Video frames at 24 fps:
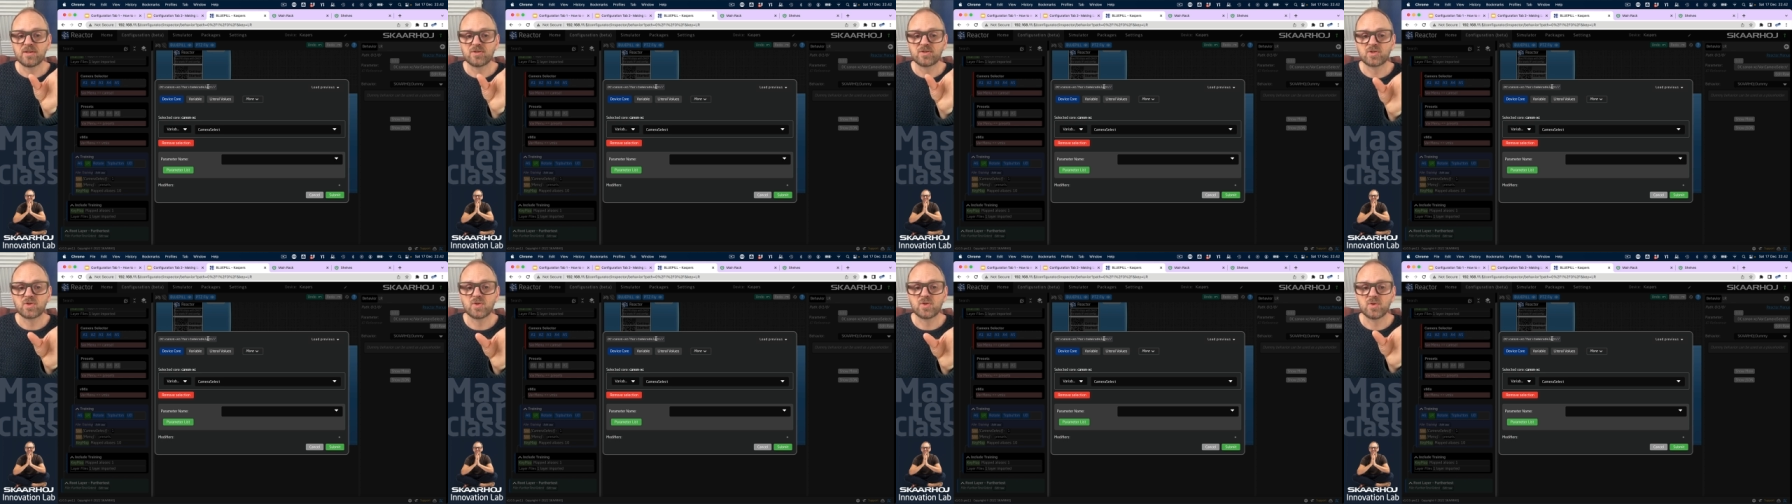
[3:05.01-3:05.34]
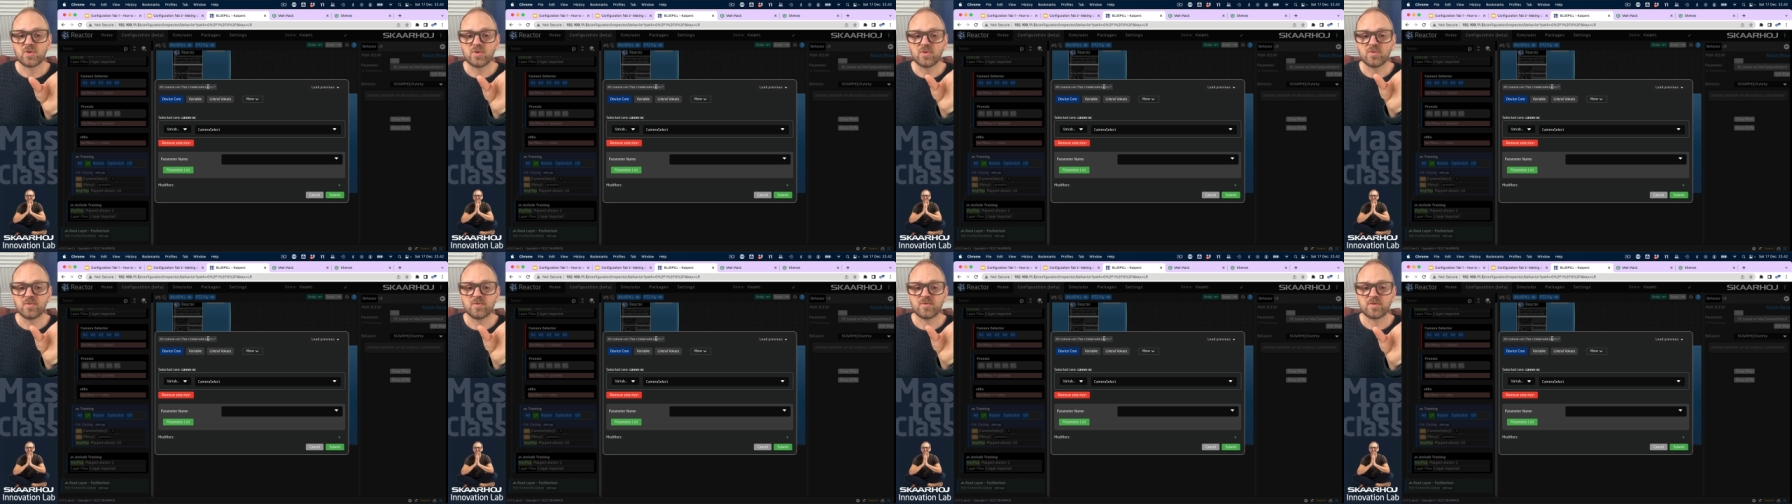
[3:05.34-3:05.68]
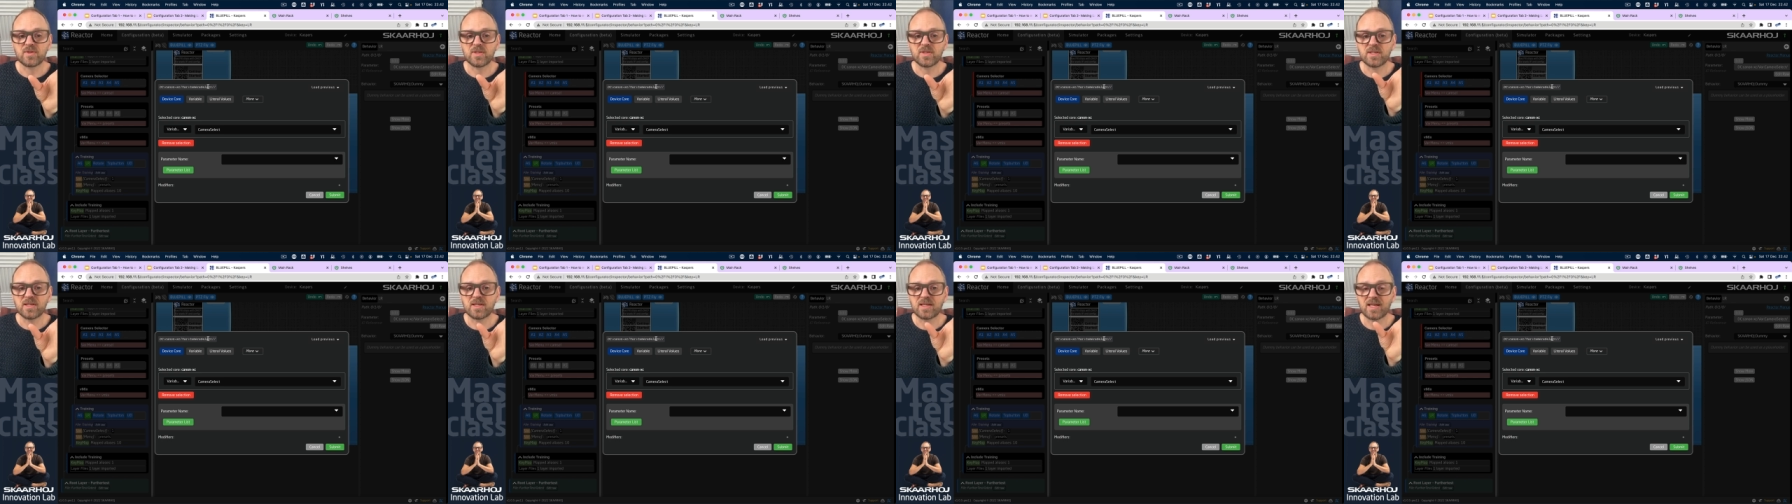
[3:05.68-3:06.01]
to
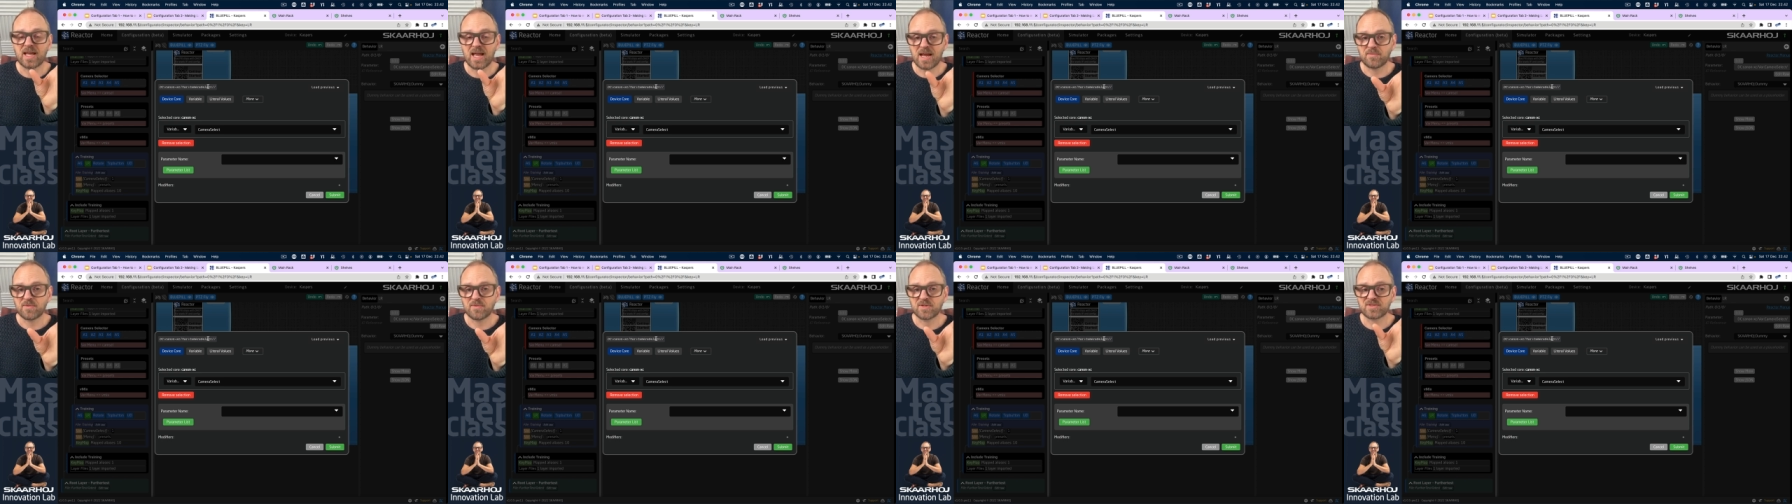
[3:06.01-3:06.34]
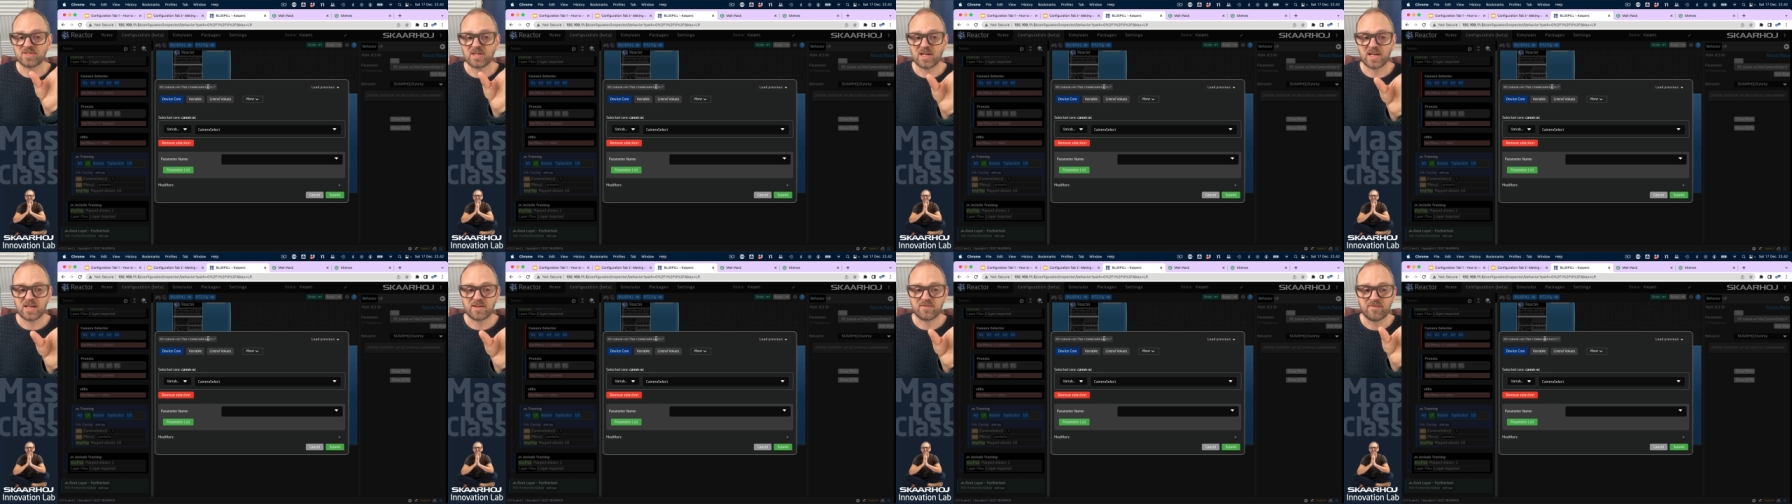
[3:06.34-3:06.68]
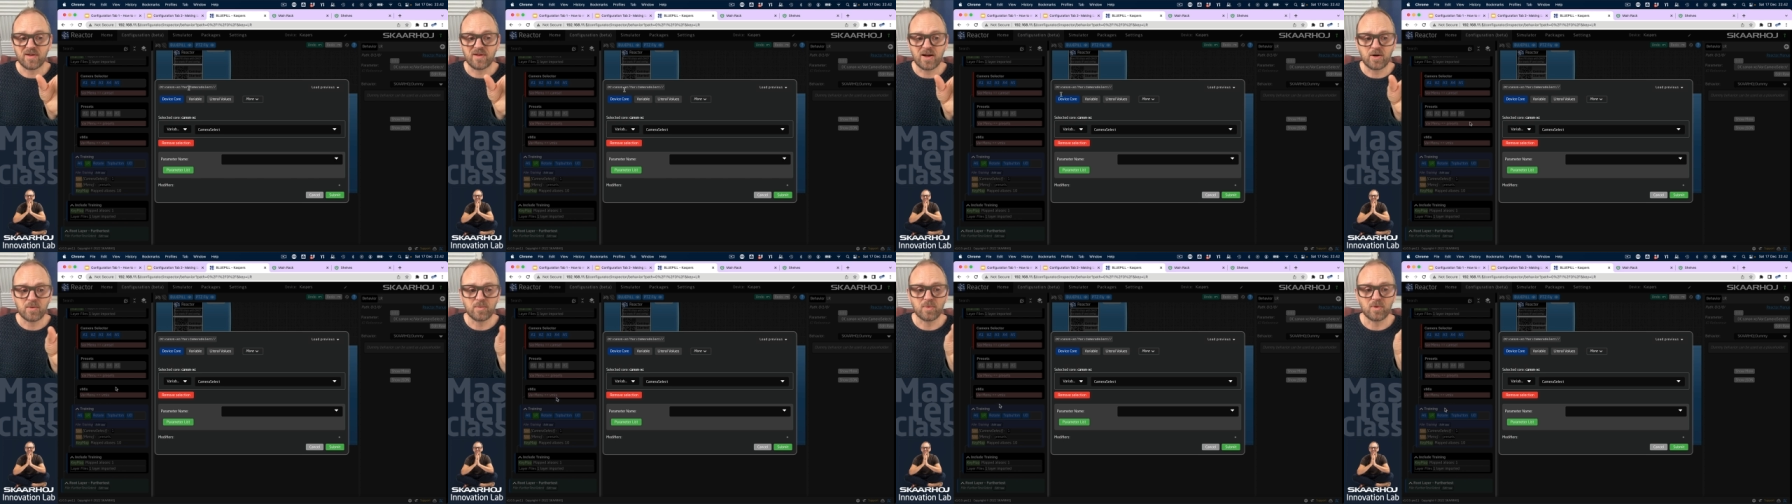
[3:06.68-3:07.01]
the camera select
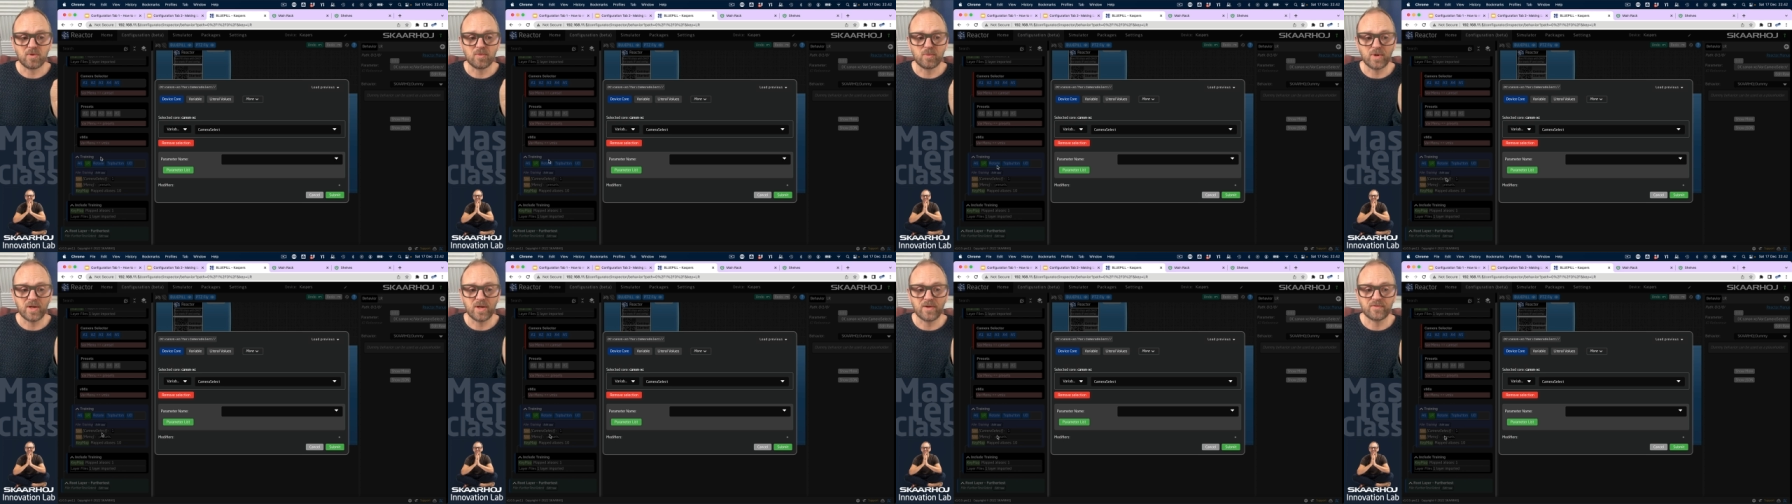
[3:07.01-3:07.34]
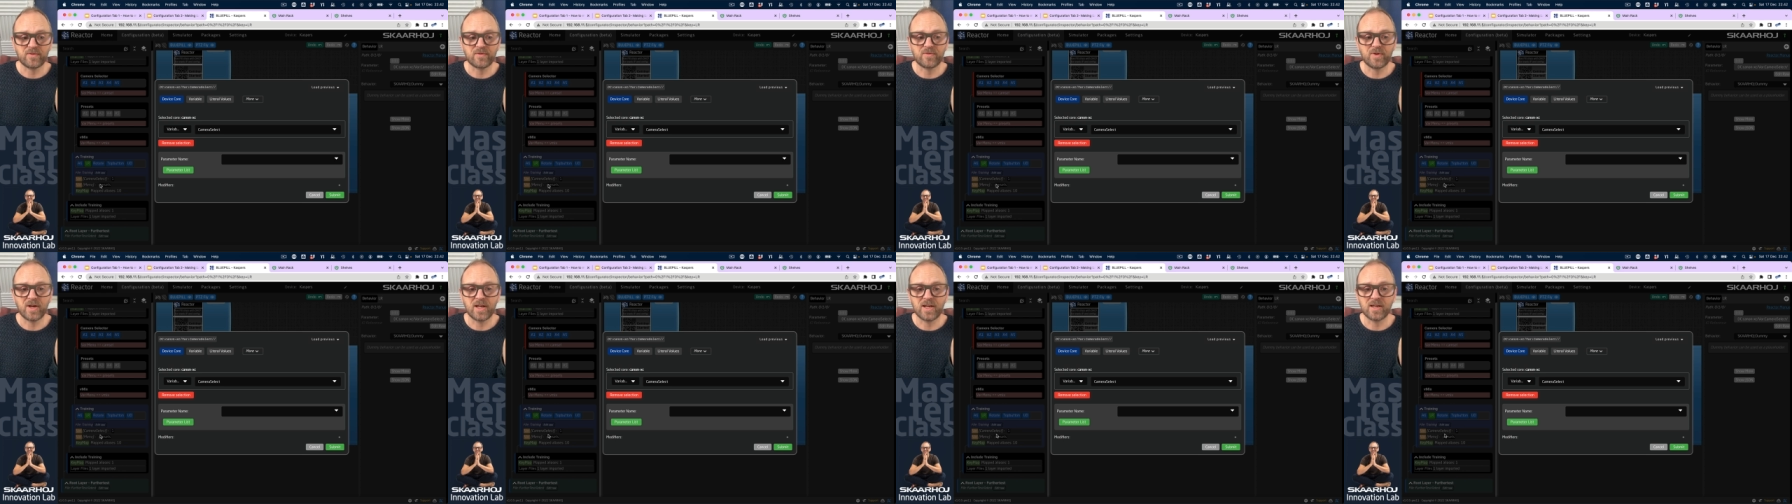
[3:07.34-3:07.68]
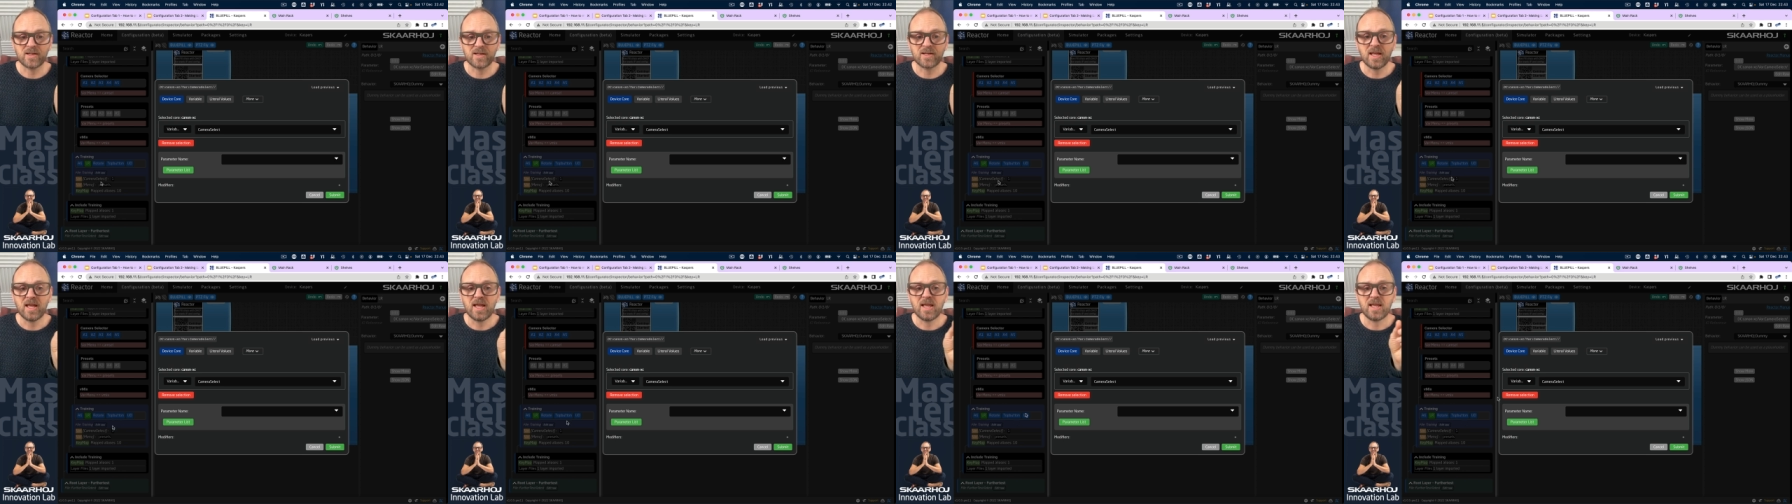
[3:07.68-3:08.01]
variable we have
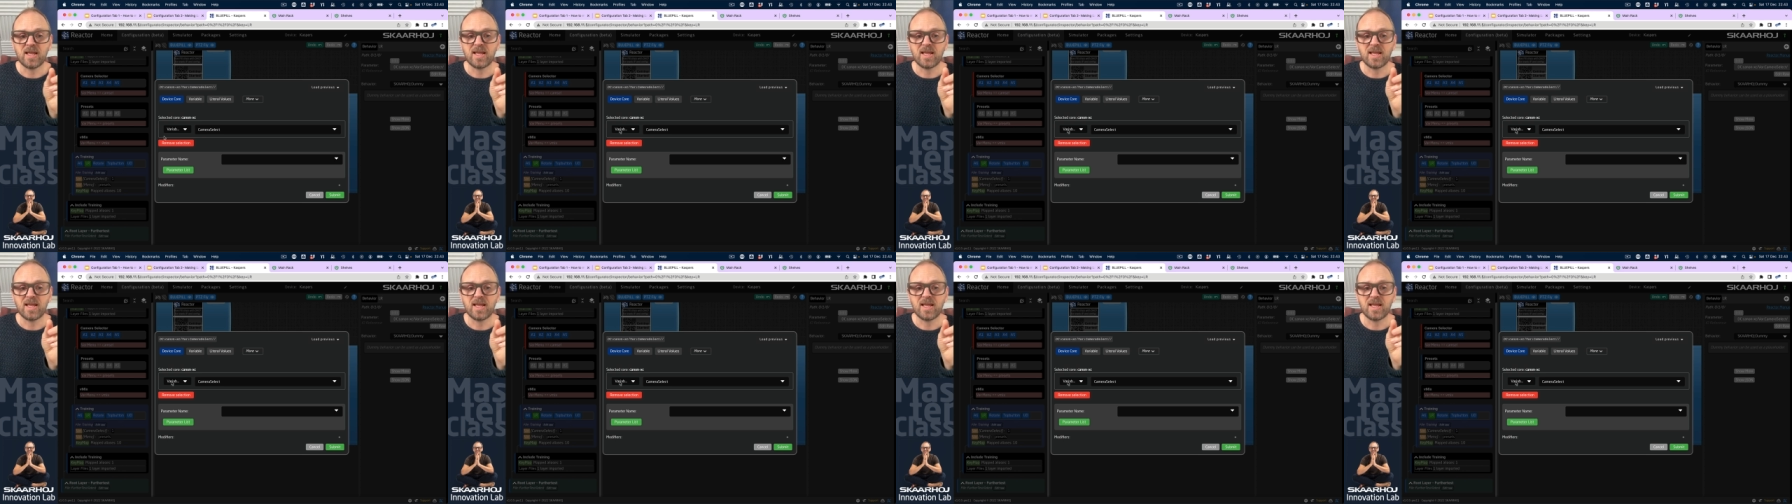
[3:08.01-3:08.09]
created